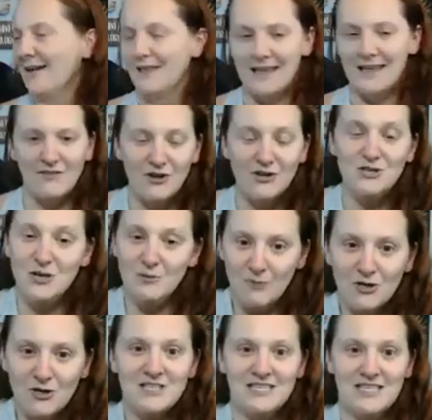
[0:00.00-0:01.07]
like if there's an
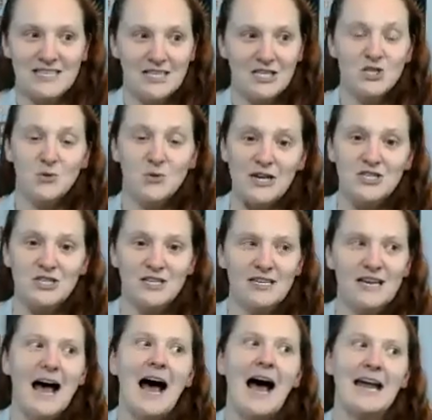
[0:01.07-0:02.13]
emergency
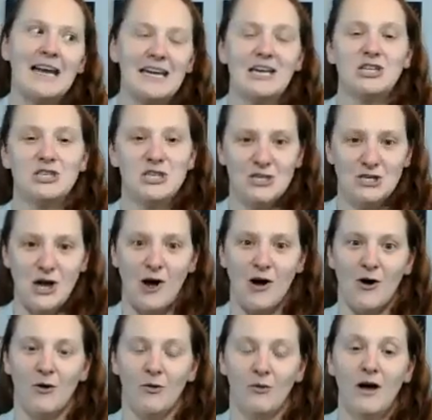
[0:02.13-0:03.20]
situation, I need to
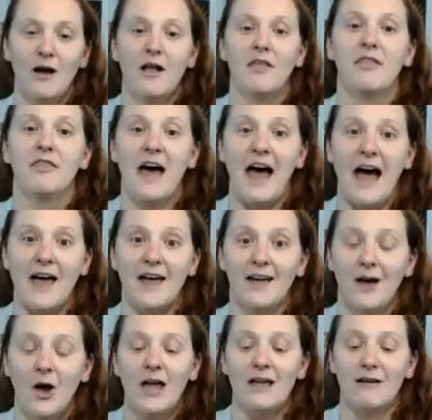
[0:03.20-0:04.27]
know that
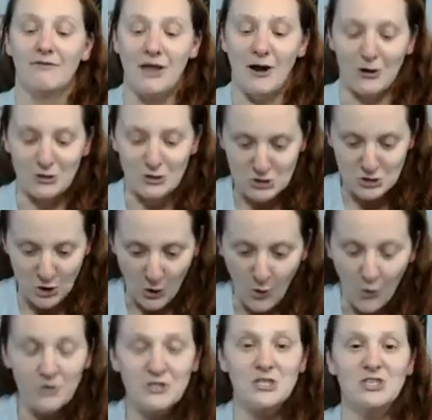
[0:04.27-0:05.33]
if they are
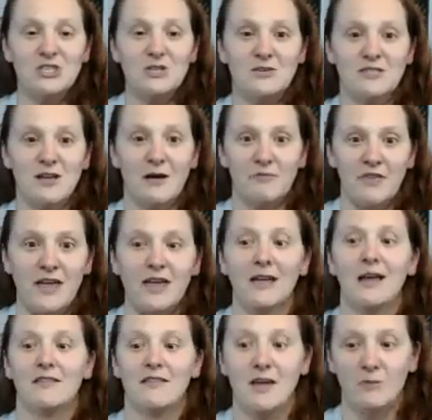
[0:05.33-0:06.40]
told to do
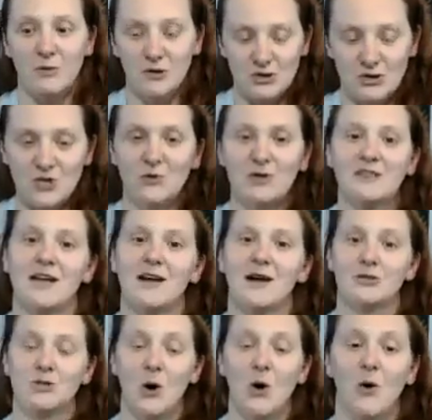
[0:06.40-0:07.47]
something, they will do what they
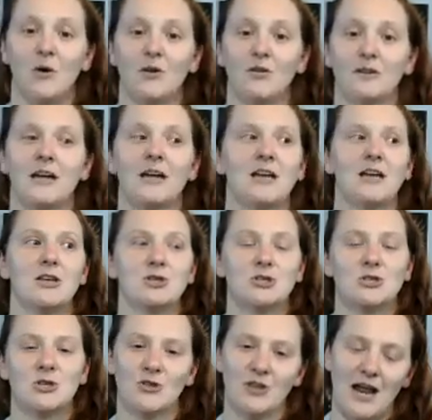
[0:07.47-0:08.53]
are told
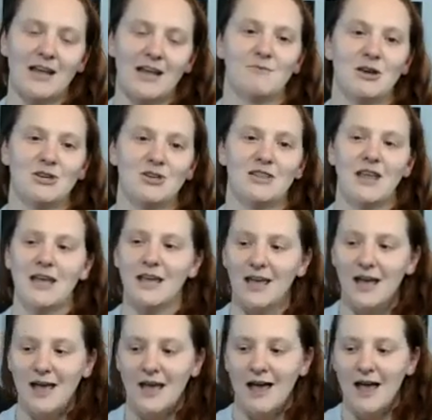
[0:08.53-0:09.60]
so that I can make sure. And like,
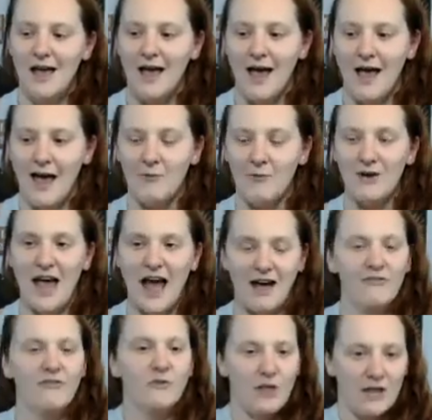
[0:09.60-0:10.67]
and we've
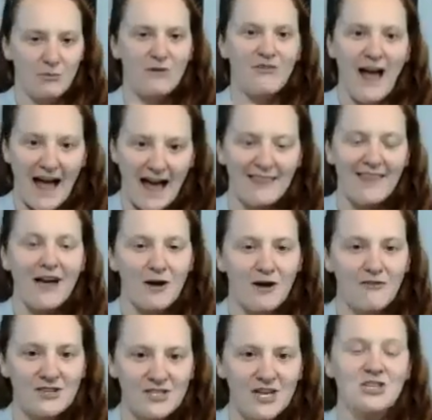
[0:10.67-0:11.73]
had that
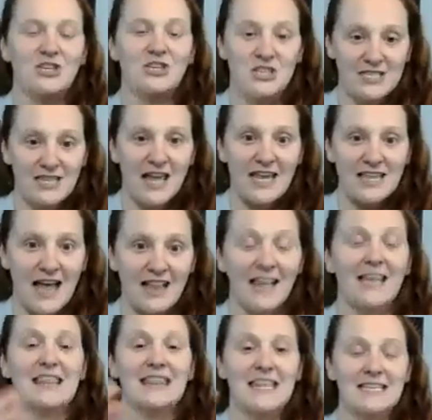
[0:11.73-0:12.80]
conversation just like that.
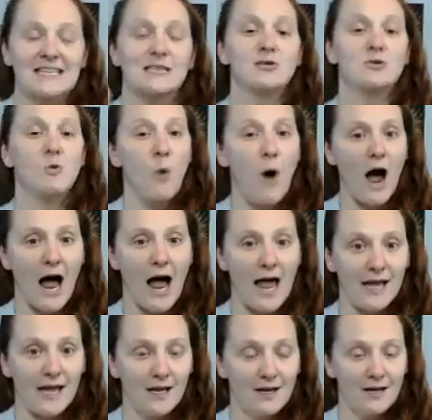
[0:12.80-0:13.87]
Like, this is
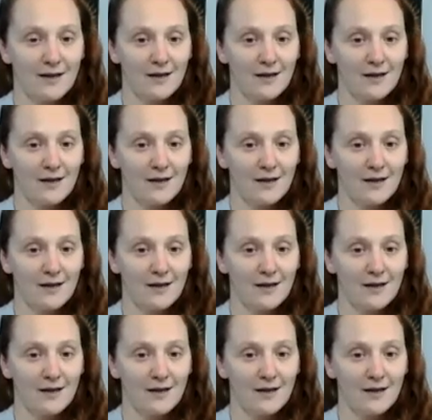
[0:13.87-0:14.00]
why,